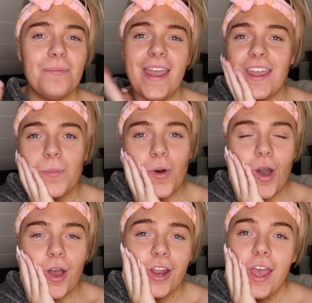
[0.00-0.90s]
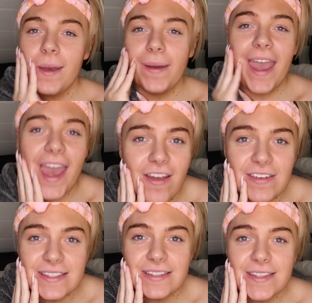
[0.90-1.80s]
makeup on. My hair
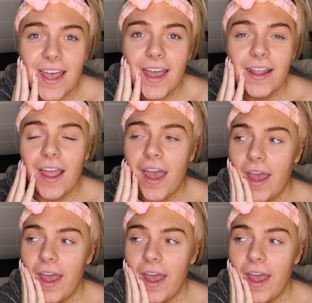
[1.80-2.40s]
isn't done.